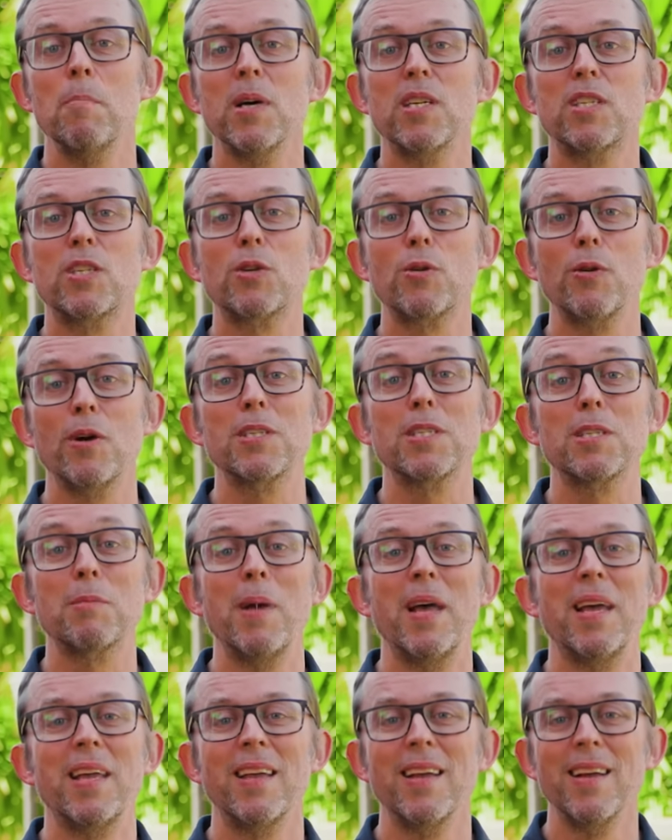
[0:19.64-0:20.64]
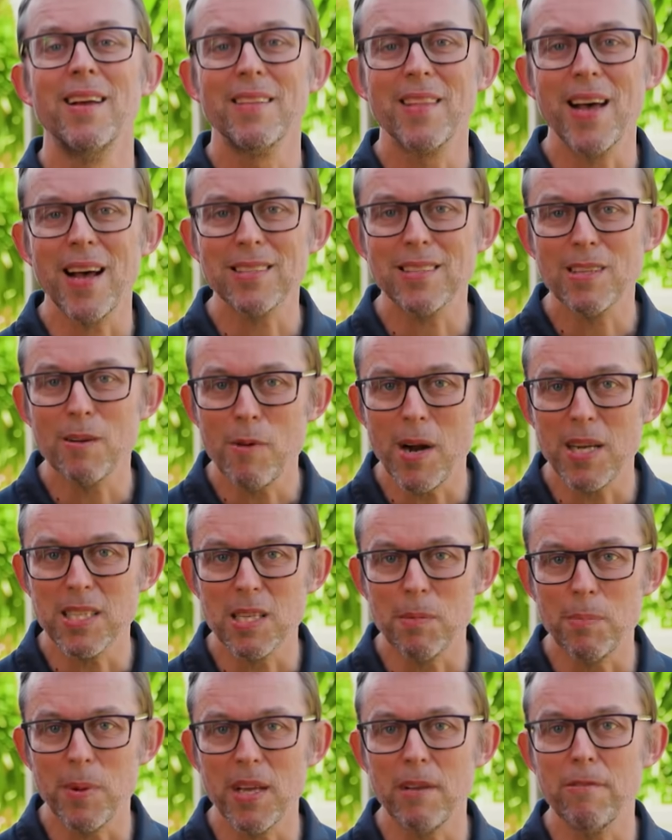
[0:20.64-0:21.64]
But trust me, that's a
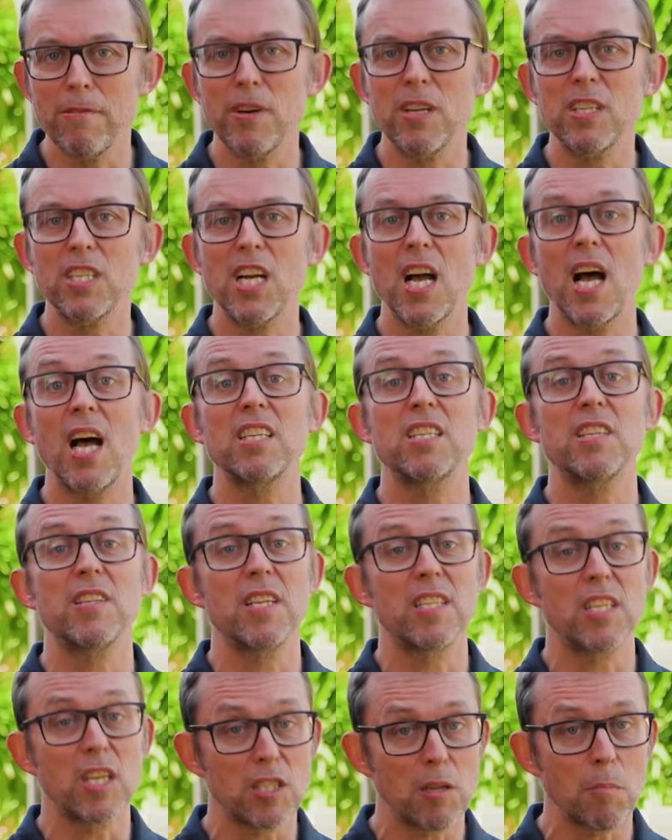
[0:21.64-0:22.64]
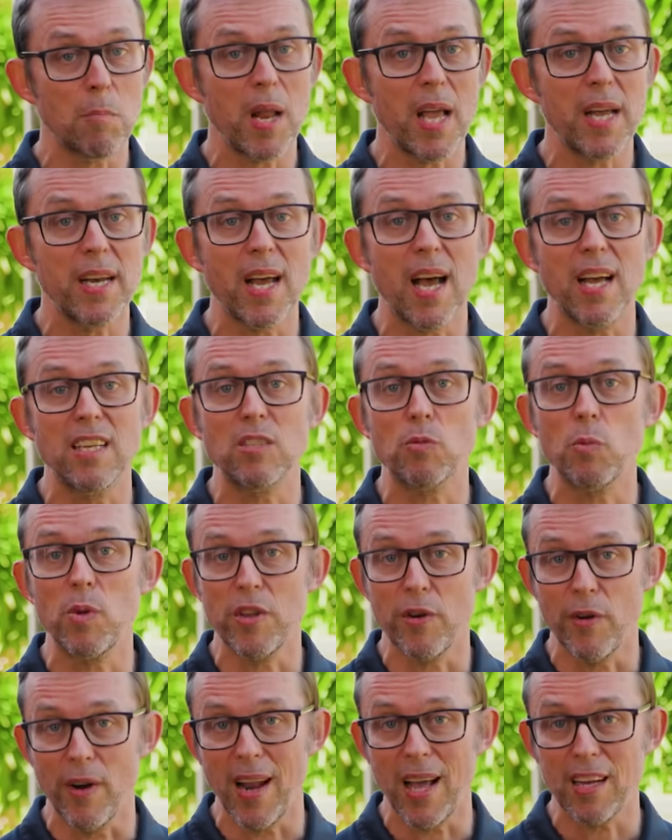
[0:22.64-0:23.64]
recipe for a charger that doesn't play nice
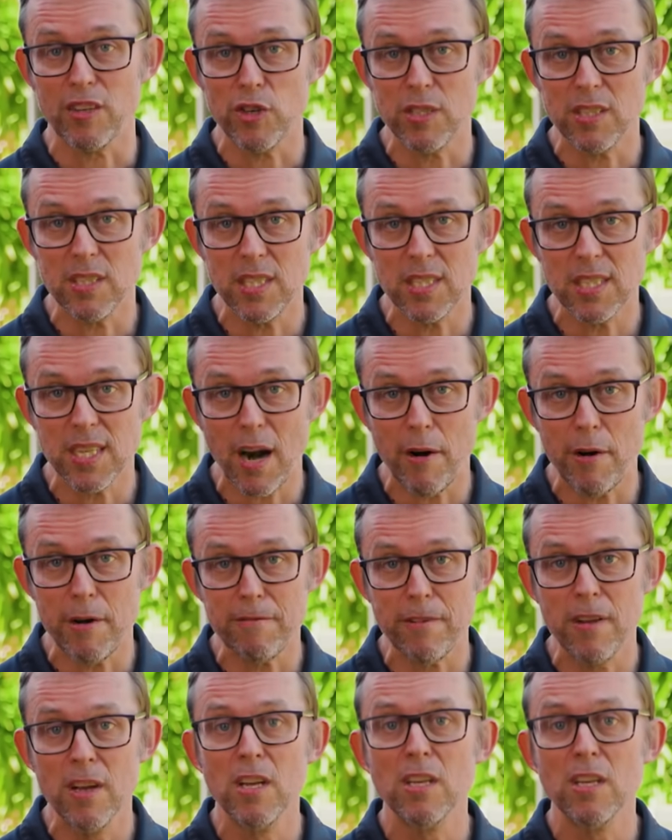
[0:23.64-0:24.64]
with your electricity tariff,